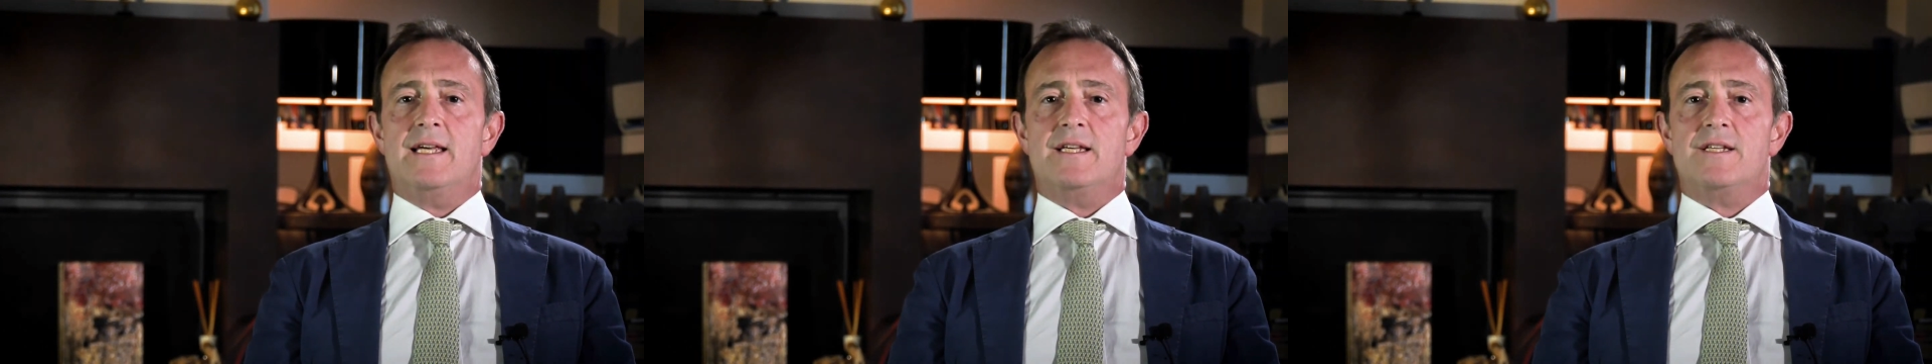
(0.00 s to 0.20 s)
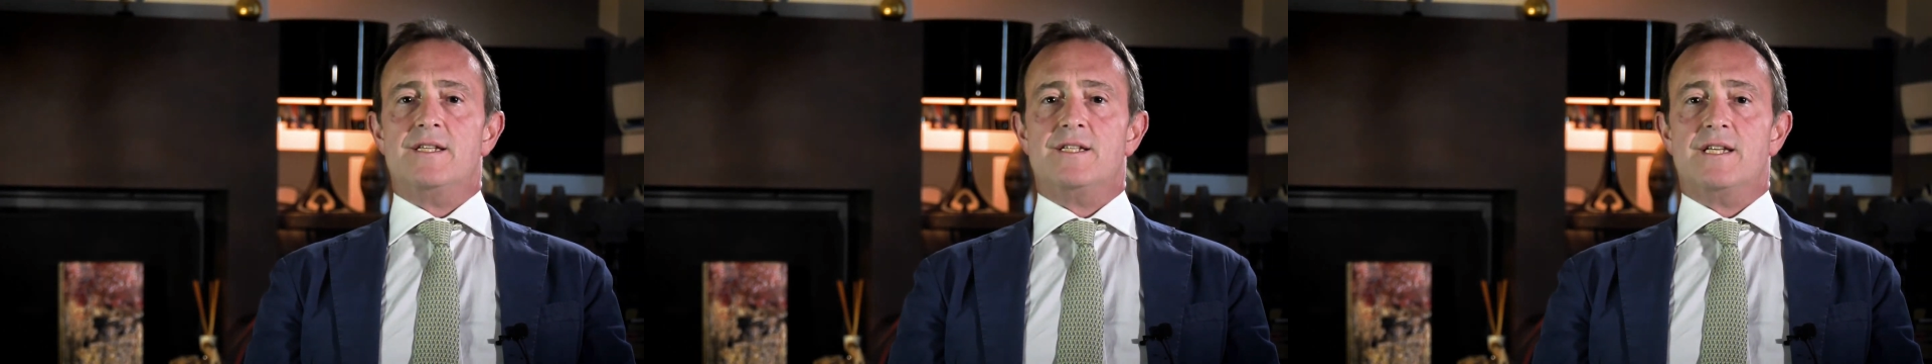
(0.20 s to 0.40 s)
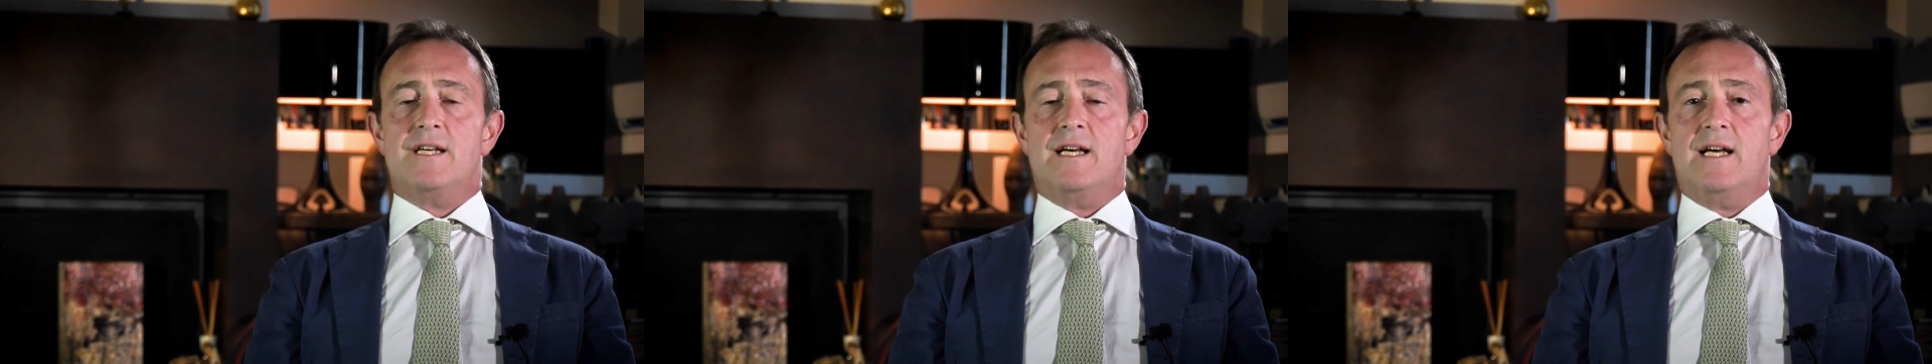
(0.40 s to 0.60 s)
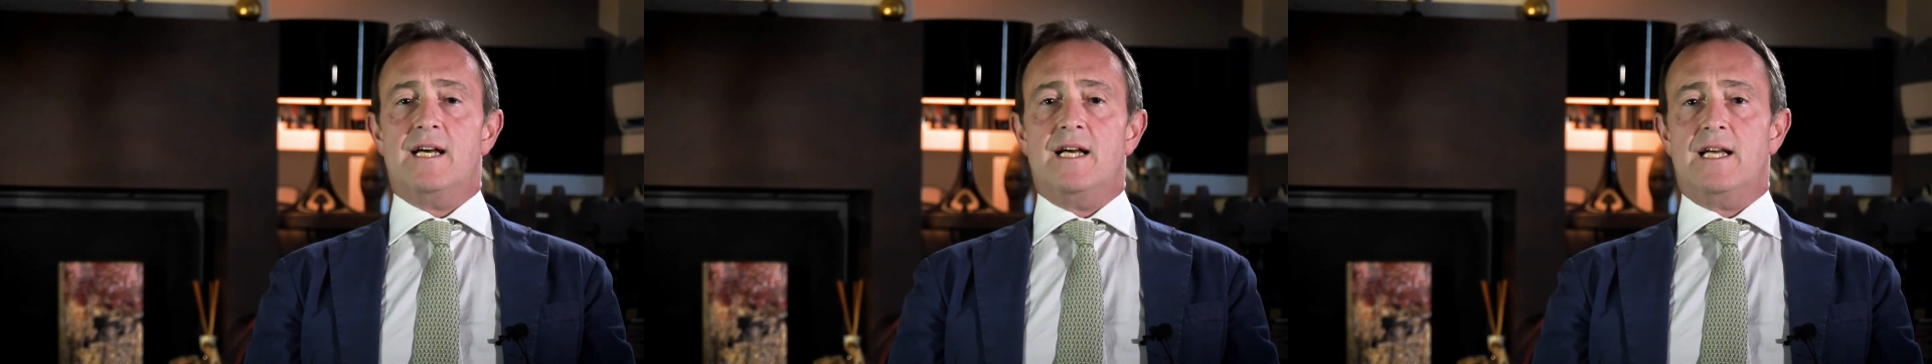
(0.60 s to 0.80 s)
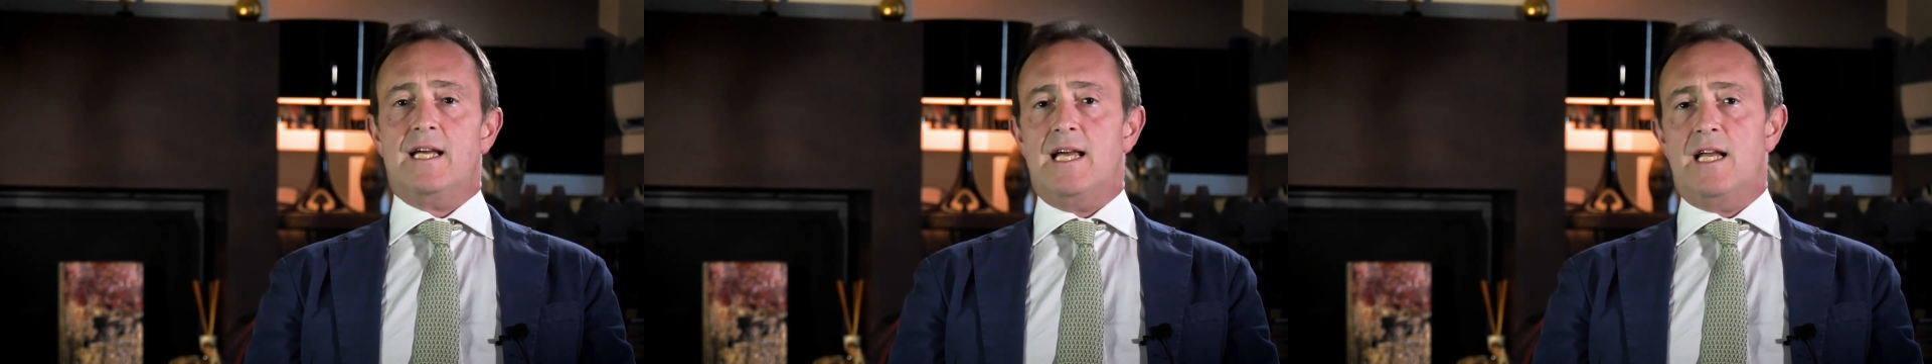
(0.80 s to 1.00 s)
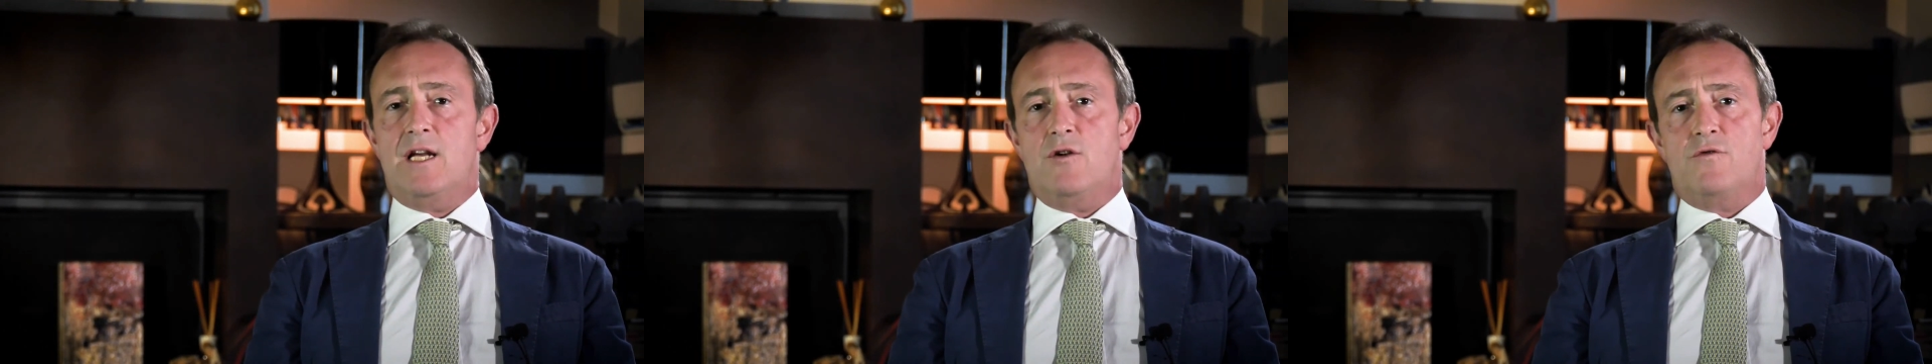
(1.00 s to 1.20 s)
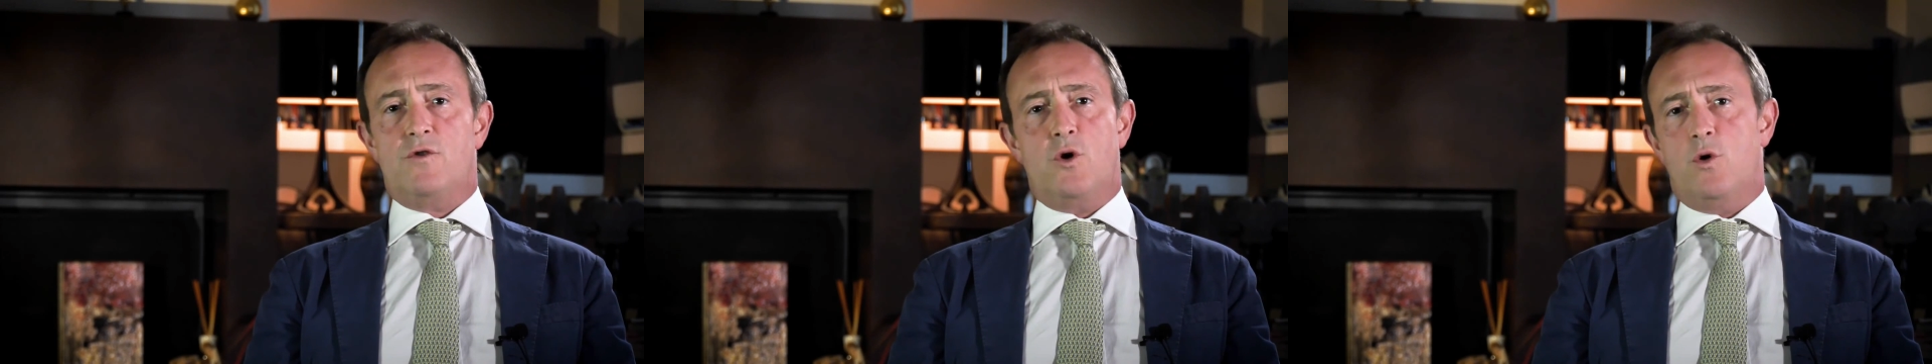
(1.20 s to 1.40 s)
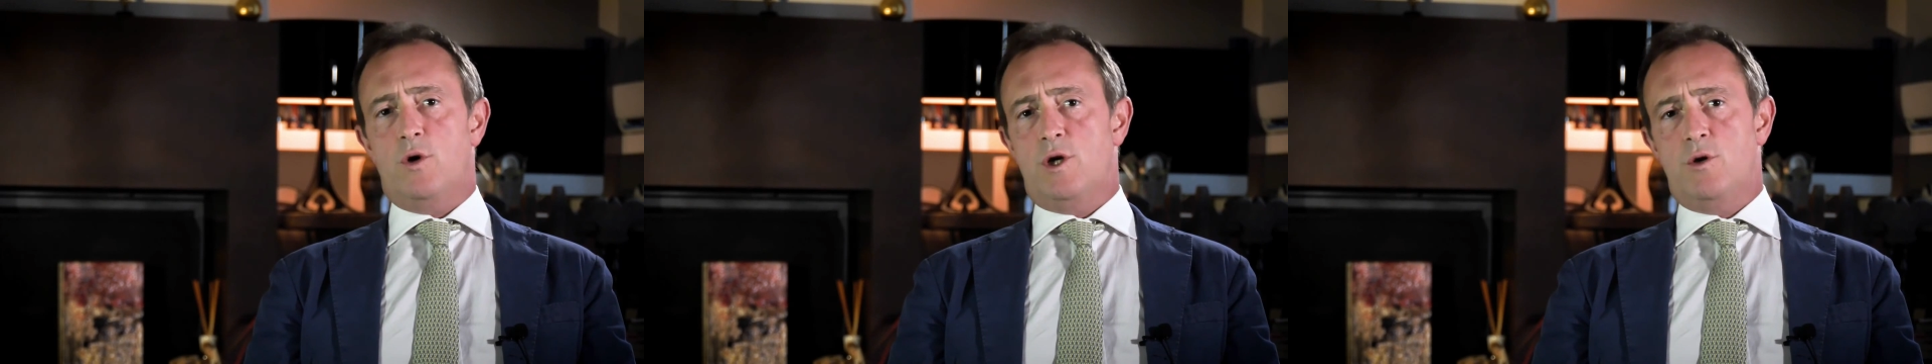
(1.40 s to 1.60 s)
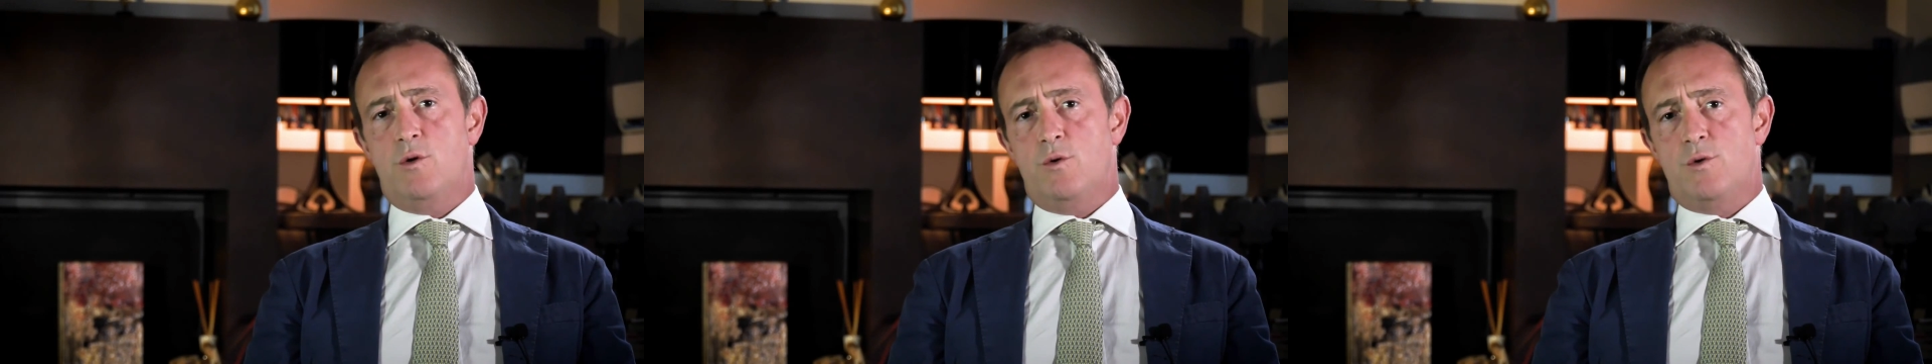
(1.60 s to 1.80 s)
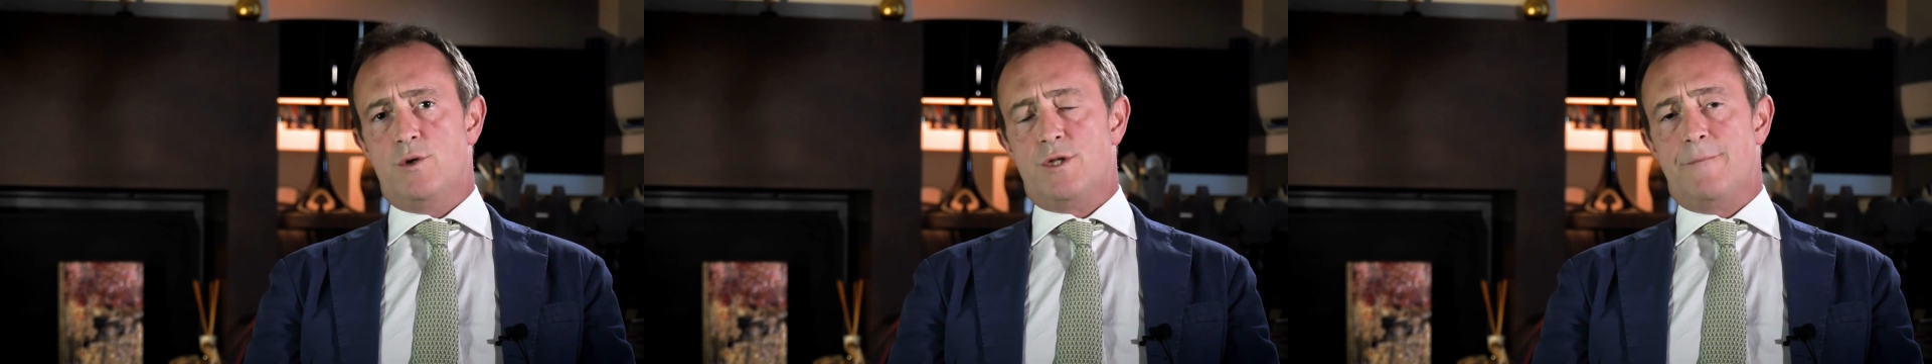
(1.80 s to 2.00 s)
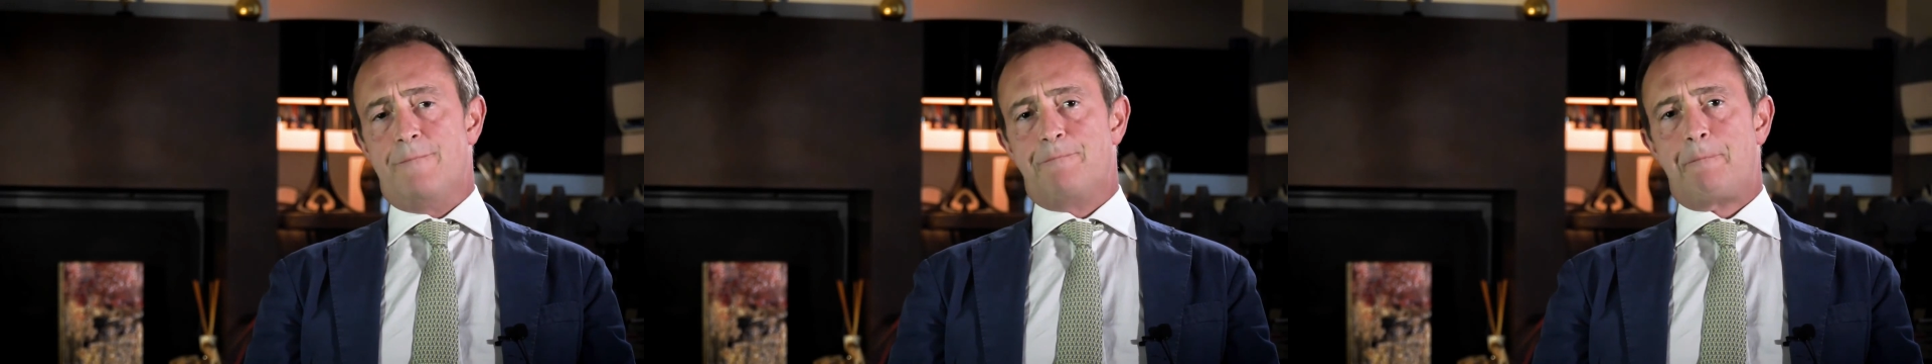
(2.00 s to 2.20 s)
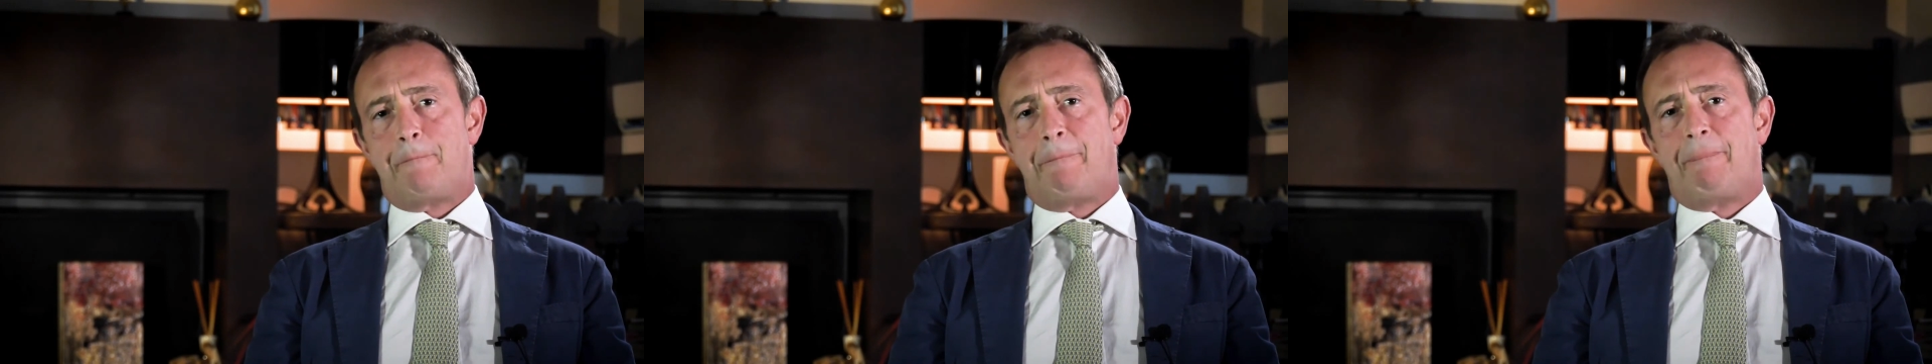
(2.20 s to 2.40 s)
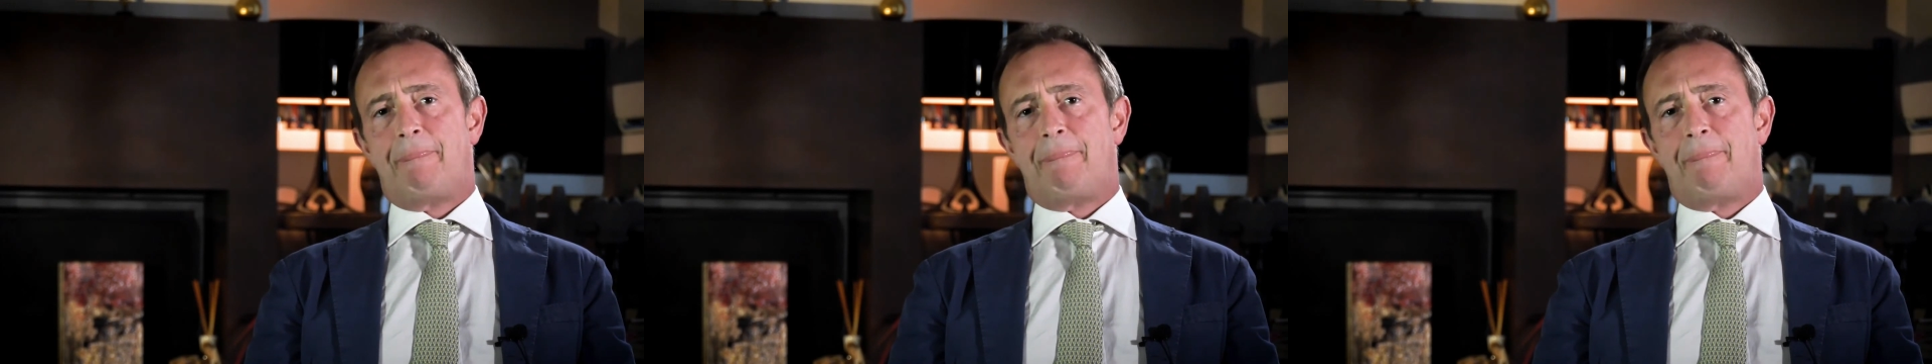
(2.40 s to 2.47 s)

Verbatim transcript: is again of no use.